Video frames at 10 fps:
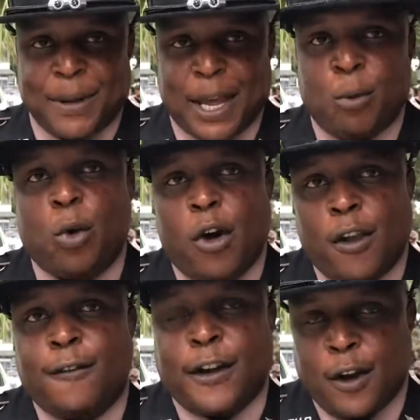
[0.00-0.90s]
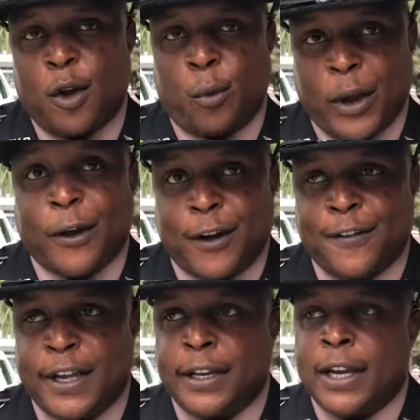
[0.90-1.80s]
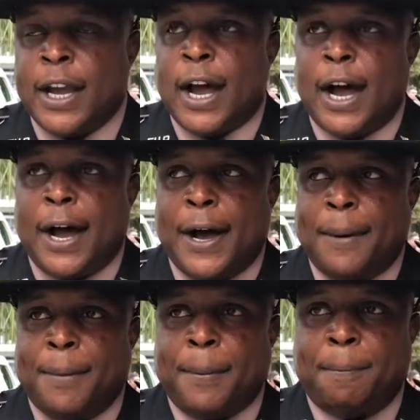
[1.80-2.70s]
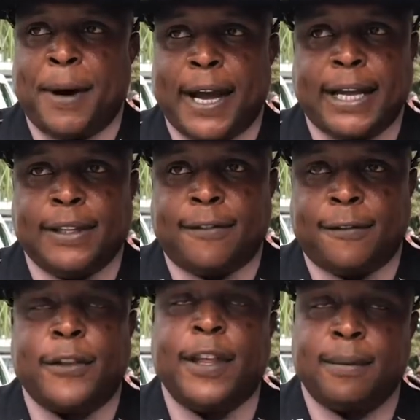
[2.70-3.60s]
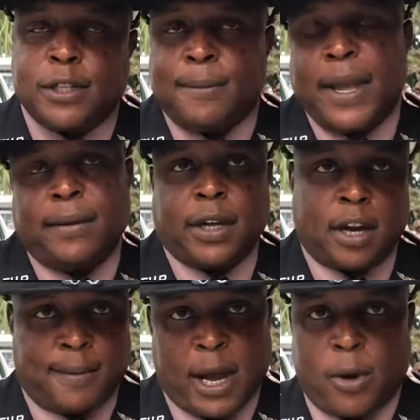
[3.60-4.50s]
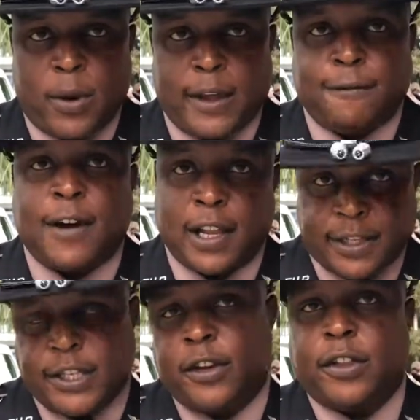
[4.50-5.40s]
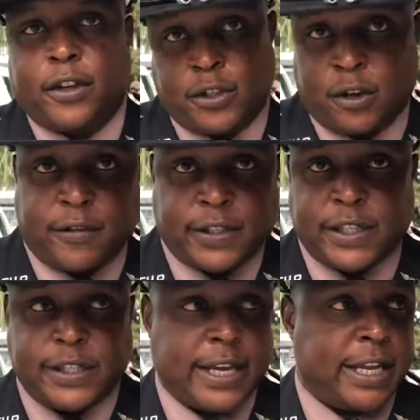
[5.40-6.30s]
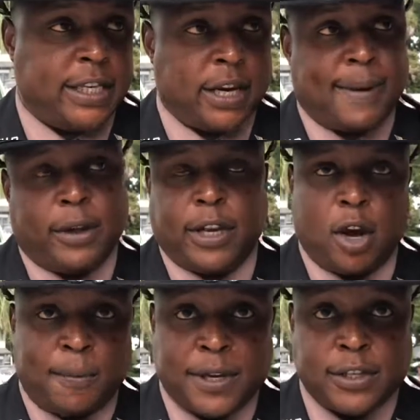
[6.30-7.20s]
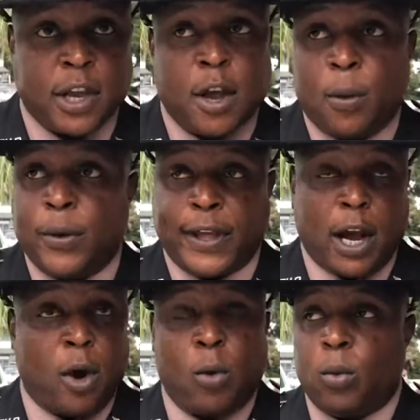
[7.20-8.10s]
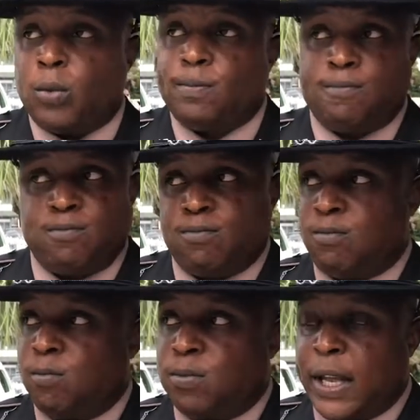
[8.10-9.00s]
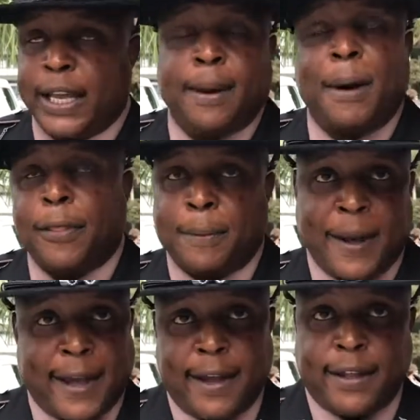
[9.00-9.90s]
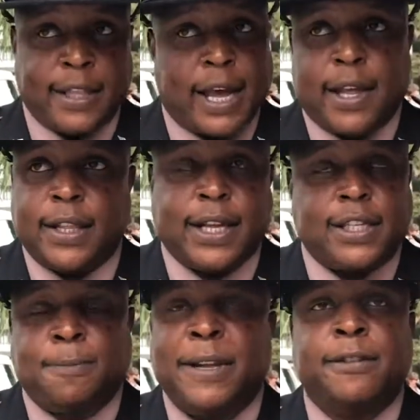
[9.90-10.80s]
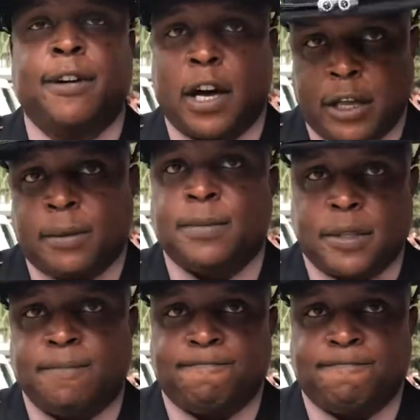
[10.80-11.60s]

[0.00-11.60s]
and we're all very aware of it. But for them to be able to come out and volunteer their services and come out and help us without thinking about the pay, that speaks volumes.